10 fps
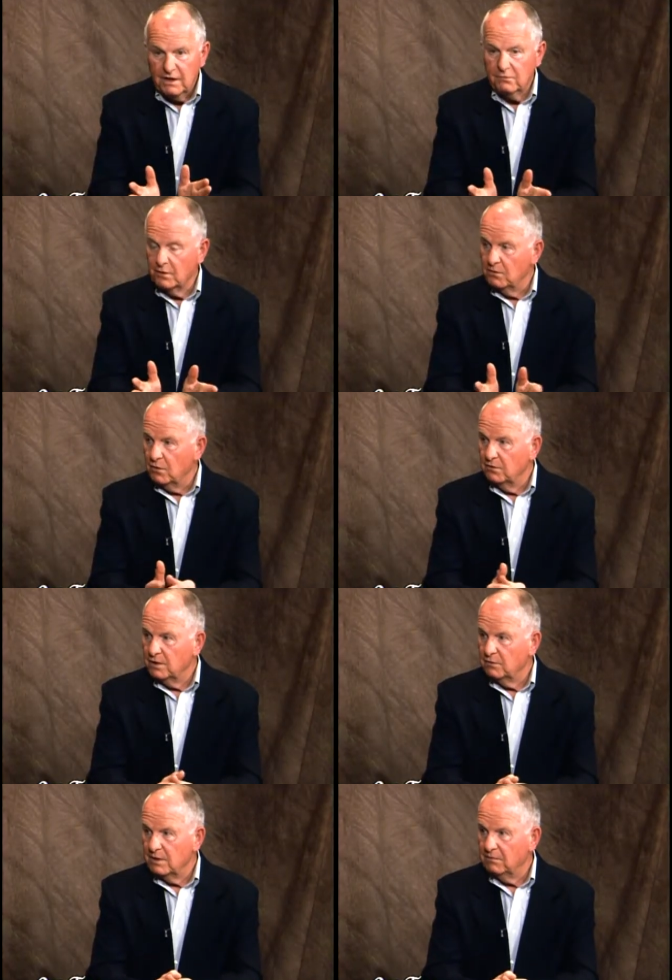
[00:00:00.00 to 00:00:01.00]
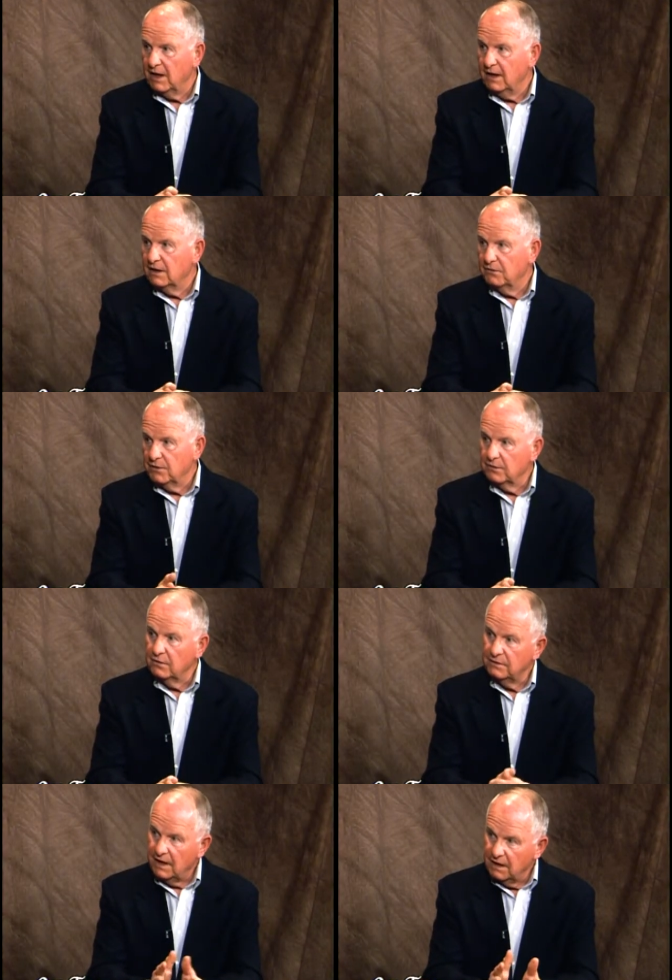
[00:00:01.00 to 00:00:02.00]
be removed and replanted if you're
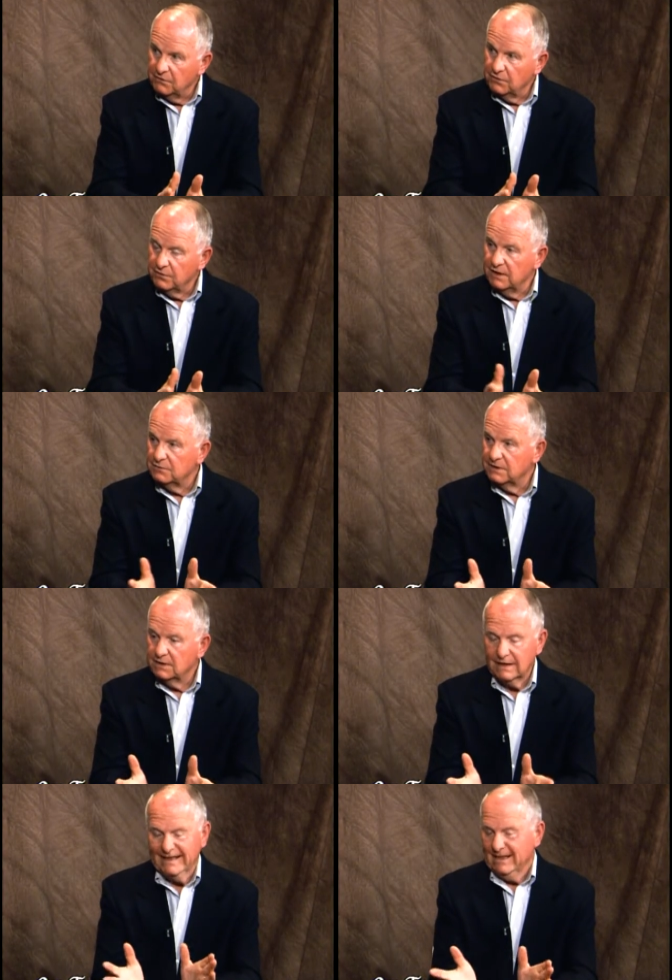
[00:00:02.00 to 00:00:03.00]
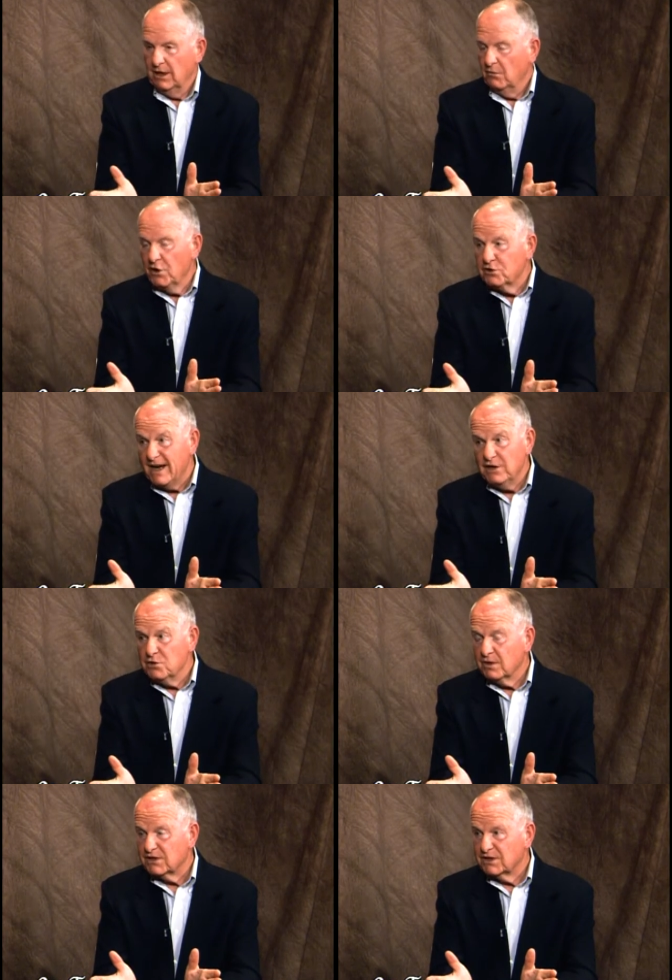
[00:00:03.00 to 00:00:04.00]
going to have the trees because they're
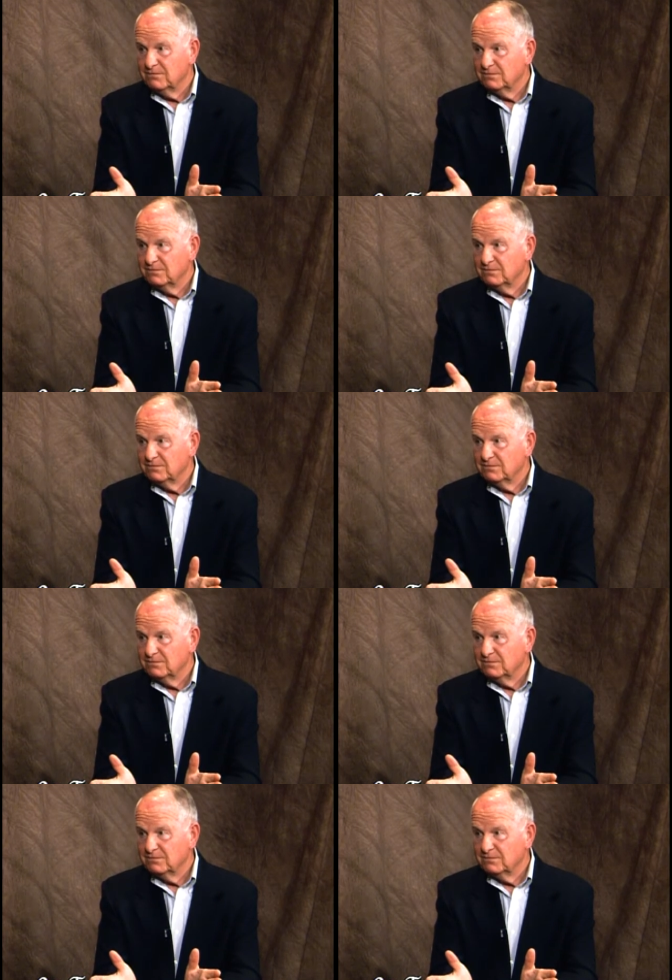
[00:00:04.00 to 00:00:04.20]
dangerous.